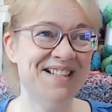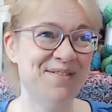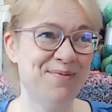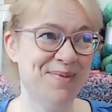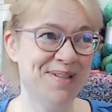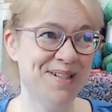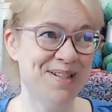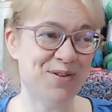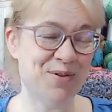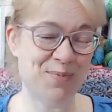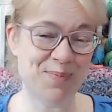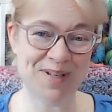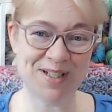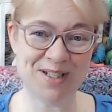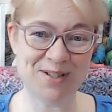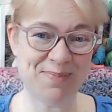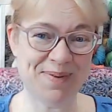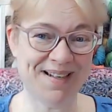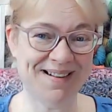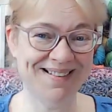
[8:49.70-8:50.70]
It'd be so
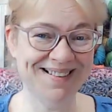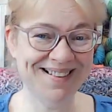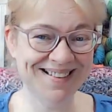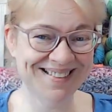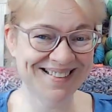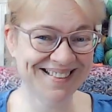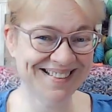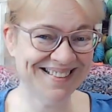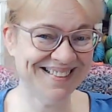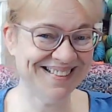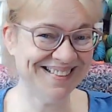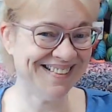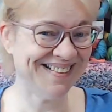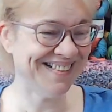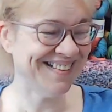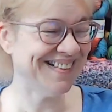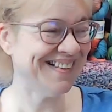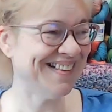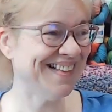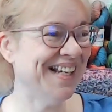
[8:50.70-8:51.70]
much better.
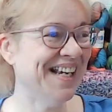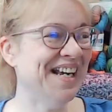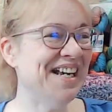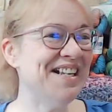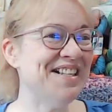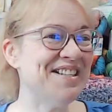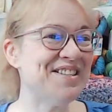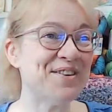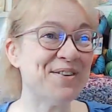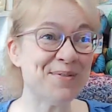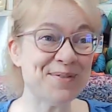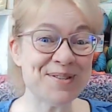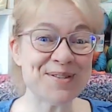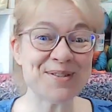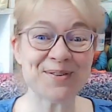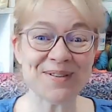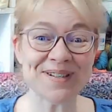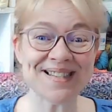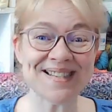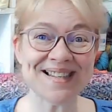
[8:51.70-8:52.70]
So I'm
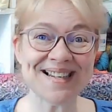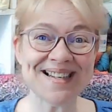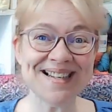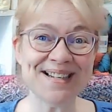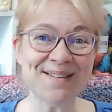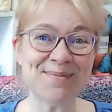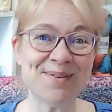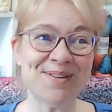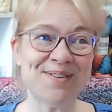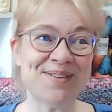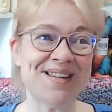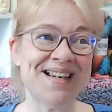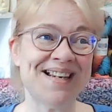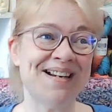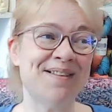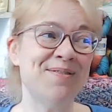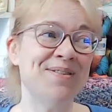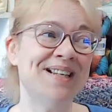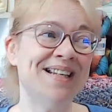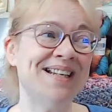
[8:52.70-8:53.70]
so excited about that.
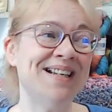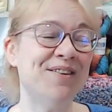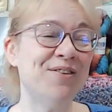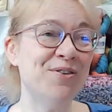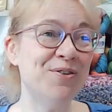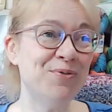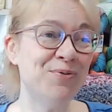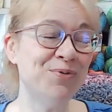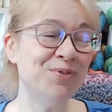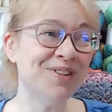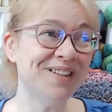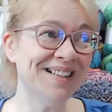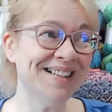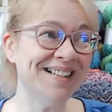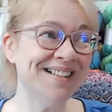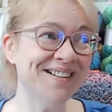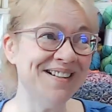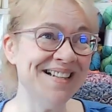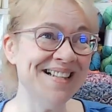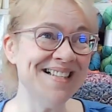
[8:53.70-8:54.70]
I'm like, oh, really?
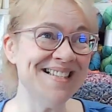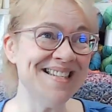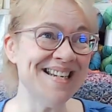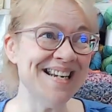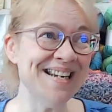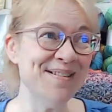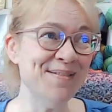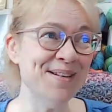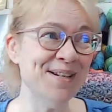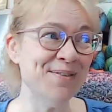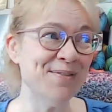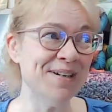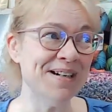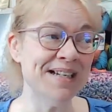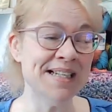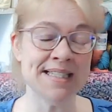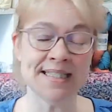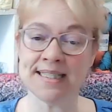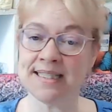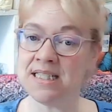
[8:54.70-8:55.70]
You're going to take me around?
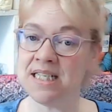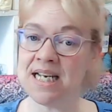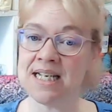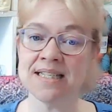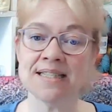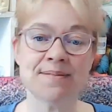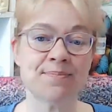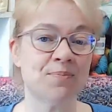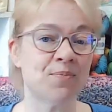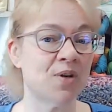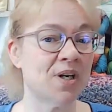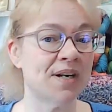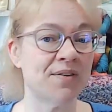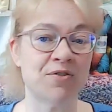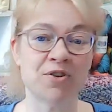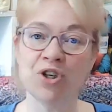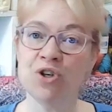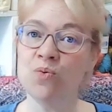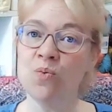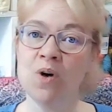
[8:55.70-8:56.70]
He said, yes, whatever
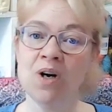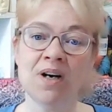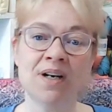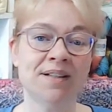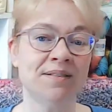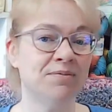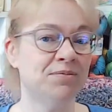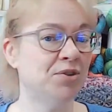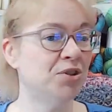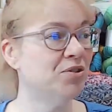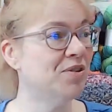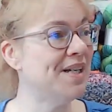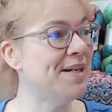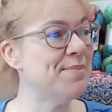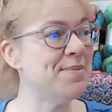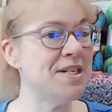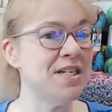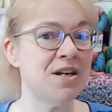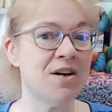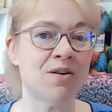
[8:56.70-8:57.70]
you want. You let
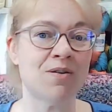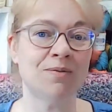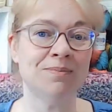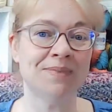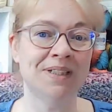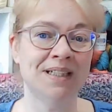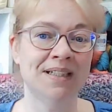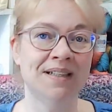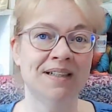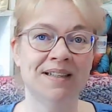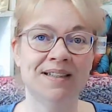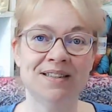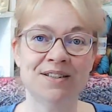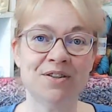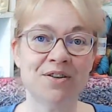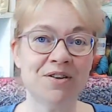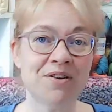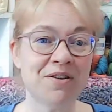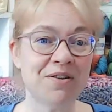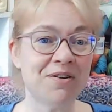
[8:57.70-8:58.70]
me know.
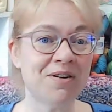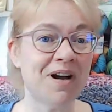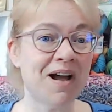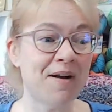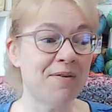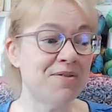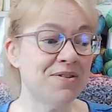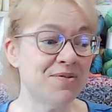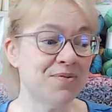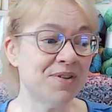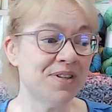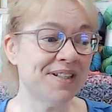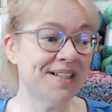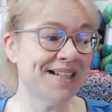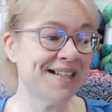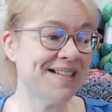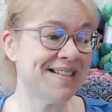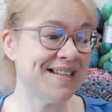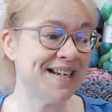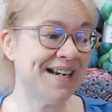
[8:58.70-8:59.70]
So I was really
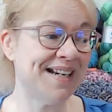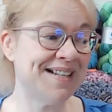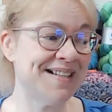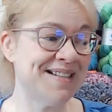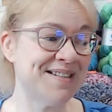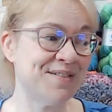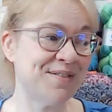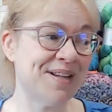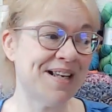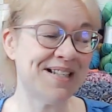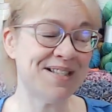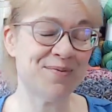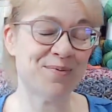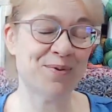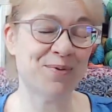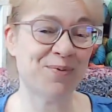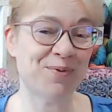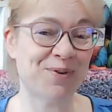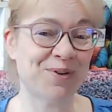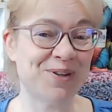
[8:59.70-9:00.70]
excited. So that's
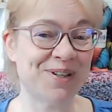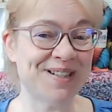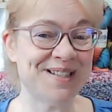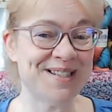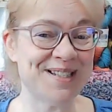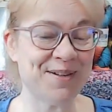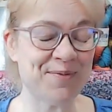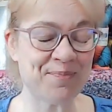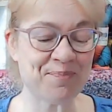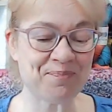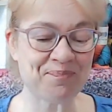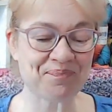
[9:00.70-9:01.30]
what we're going to do.